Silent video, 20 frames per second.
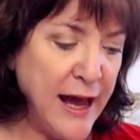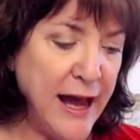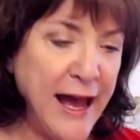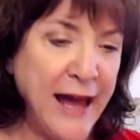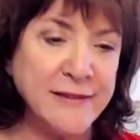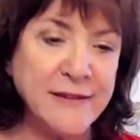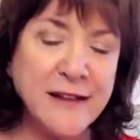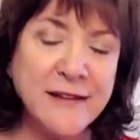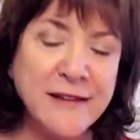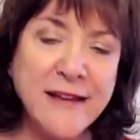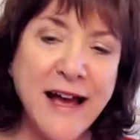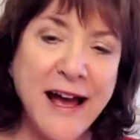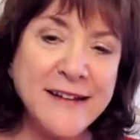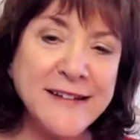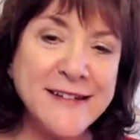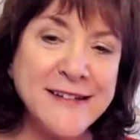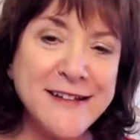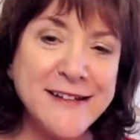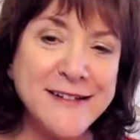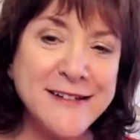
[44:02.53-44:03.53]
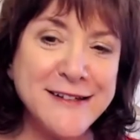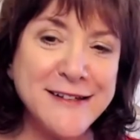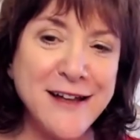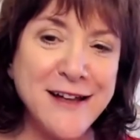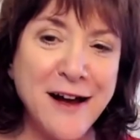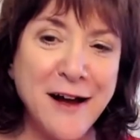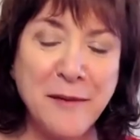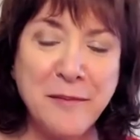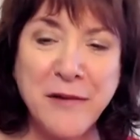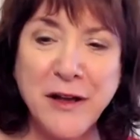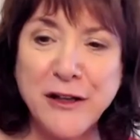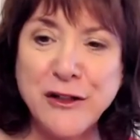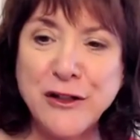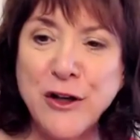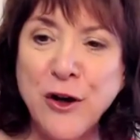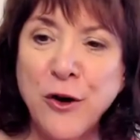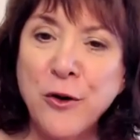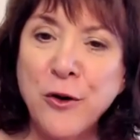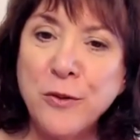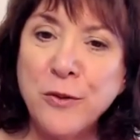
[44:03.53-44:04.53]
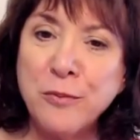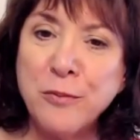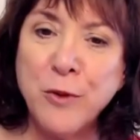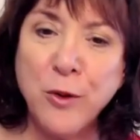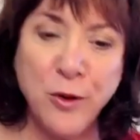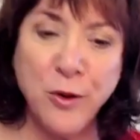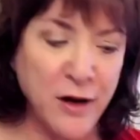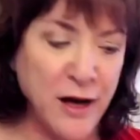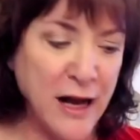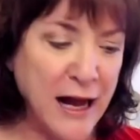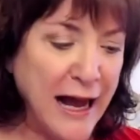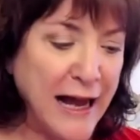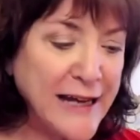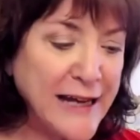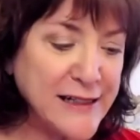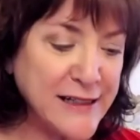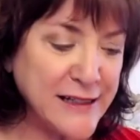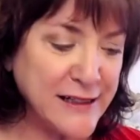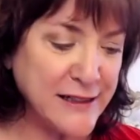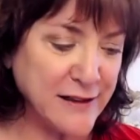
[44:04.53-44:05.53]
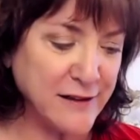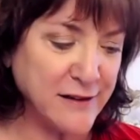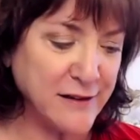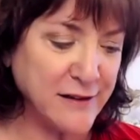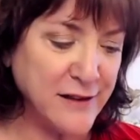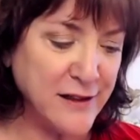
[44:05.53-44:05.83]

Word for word: And the last is um, no more hiding.